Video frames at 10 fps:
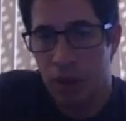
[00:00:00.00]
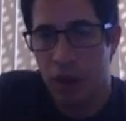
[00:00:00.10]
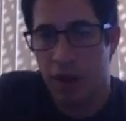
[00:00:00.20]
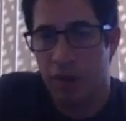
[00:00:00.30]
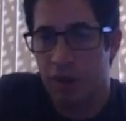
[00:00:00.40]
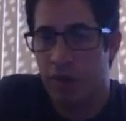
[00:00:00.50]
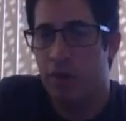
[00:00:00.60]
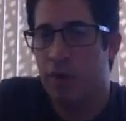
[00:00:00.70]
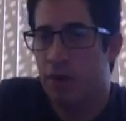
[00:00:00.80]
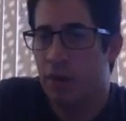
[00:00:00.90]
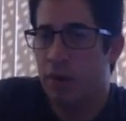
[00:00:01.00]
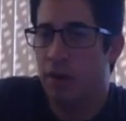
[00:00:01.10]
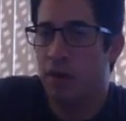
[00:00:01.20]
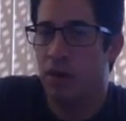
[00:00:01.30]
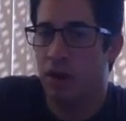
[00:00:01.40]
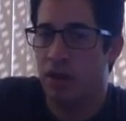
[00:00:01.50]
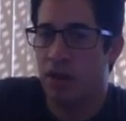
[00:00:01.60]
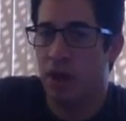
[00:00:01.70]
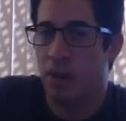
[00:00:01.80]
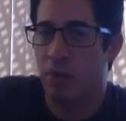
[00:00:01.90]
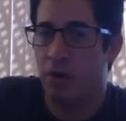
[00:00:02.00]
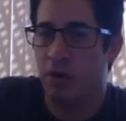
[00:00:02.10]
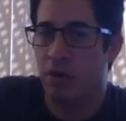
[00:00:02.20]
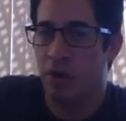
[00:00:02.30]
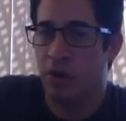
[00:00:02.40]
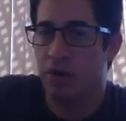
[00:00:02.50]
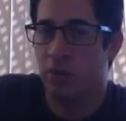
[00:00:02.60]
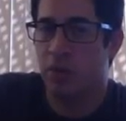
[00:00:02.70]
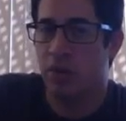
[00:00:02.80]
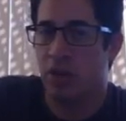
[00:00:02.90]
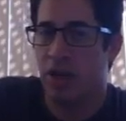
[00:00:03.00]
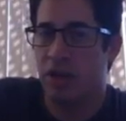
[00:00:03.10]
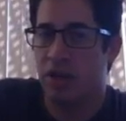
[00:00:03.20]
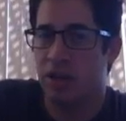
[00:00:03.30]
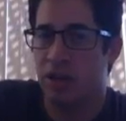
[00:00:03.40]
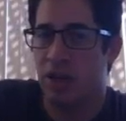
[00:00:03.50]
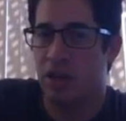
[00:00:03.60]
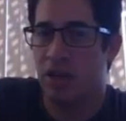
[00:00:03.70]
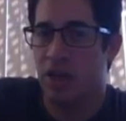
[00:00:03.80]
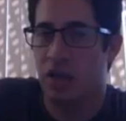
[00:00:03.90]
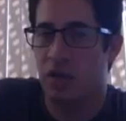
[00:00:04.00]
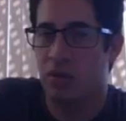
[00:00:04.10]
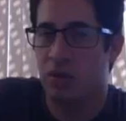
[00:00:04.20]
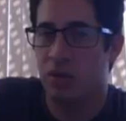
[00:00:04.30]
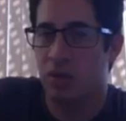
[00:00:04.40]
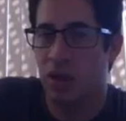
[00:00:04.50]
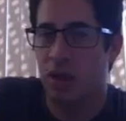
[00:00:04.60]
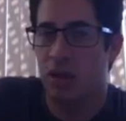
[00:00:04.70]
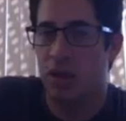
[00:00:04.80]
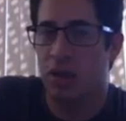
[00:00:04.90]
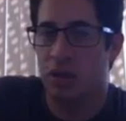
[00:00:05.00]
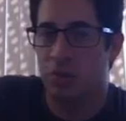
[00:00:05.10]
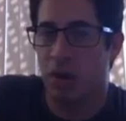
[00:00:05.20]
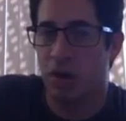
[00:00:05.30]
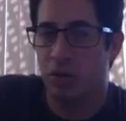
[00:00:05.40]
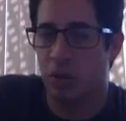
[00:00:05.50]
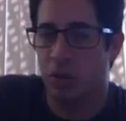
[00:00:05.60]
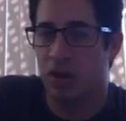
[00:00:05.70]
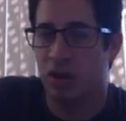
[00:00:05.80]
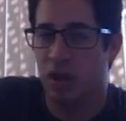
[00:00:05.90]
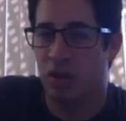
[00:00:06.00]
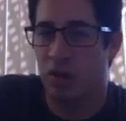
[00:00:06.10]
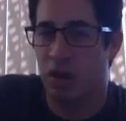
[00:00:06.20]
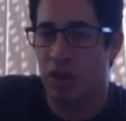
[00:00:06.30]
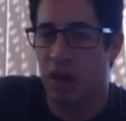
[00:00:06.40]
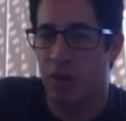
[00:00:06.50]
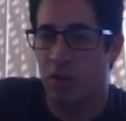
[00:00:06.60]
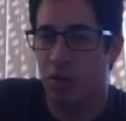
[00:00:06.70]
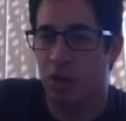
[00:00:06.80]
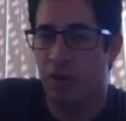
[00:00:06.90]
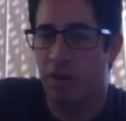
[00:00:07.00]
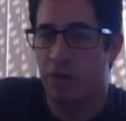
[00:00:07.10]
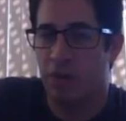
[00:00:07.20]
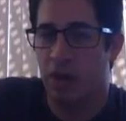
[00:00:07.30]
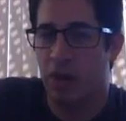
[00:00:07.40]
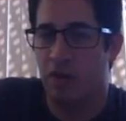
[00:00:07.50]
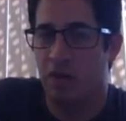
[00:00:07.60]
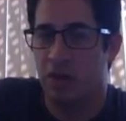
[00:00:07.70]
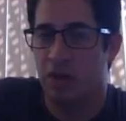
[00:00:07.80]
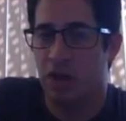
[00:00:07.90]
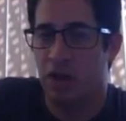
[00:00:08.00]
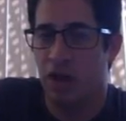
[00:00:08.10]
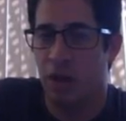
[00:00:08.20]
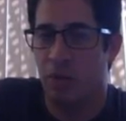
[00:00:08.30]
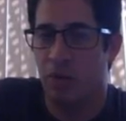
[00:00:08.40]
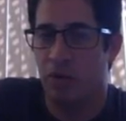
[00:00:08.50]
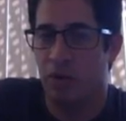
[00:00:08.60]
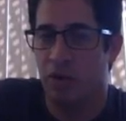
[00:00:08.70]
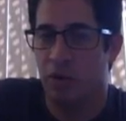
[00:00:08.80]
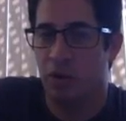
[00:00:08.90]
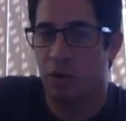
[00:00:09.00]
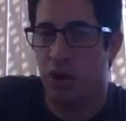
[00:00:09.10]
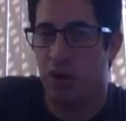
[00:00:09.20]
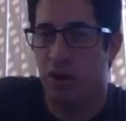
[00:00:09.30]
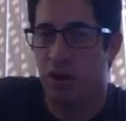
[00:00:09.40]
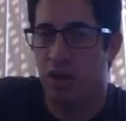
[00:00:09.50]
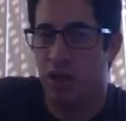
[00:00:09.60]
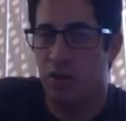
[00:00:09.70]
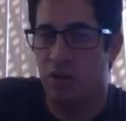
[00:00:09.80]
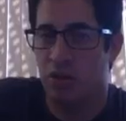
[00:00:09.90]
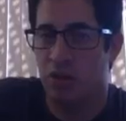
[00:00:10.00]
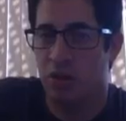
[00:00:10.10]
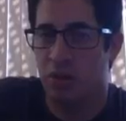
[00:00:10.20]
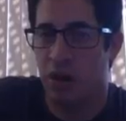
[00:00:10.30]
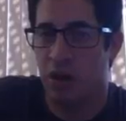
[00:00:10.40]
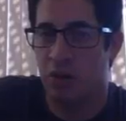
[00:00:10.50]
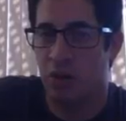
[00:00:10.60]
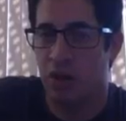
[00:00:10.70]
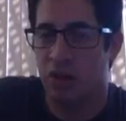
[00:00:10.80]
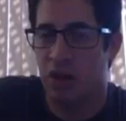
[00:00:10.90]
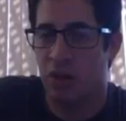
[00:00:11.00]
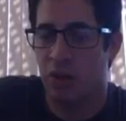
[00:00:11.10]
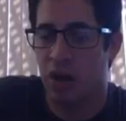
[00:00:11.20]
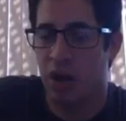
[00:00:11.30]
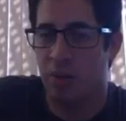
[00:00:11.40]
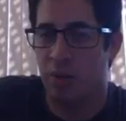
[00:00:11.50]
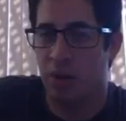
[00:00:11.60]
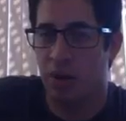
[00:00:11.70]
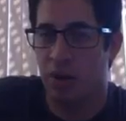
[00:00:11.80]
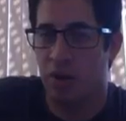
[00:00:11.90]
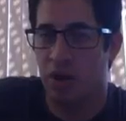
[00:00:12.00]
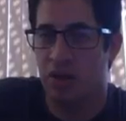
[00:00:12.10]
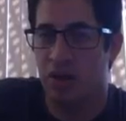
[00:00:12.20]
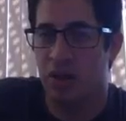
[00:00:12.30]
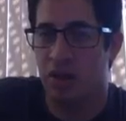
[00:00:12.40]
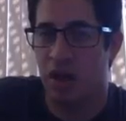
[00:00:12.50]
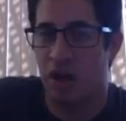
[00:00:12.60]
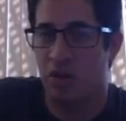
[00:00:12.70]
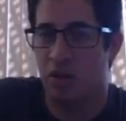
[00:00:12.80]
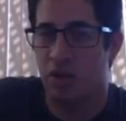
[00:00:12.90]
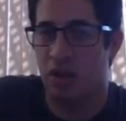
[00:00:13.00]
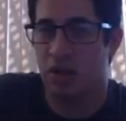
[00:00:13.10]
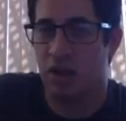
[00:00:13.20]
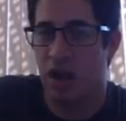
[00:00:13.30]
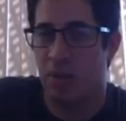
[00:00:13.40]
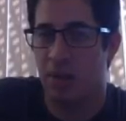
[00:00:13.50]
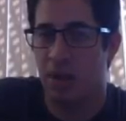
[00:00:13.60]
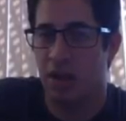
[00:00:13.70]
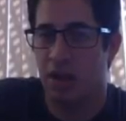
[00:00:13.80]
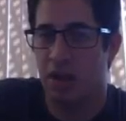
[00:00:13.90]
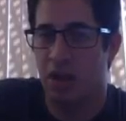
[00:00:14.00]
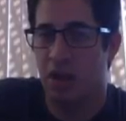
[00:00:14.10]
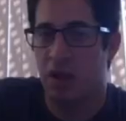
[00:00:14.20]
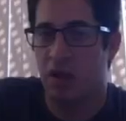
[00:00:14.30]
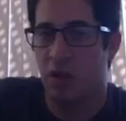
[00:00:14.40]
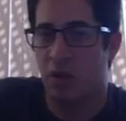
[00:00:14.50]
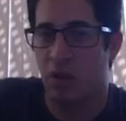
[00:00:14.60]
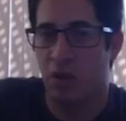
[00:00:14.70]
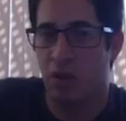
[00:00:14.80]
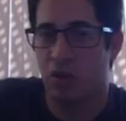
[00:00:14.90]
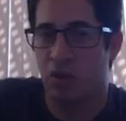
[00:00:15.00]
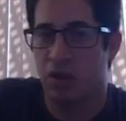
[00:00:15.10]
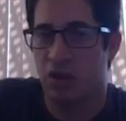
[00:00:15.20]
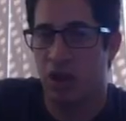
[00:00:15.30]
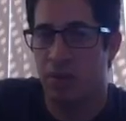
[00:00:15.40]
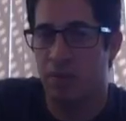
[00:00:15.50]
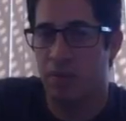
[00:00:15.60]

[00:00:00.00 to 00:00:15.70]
If this upward force was less than 10 newtons, then this box would accelerate downward. If this upward force was greater than 10 newtons, this box would accelerate upward. Okay, since neither of those things are happening, then we know that those are the same.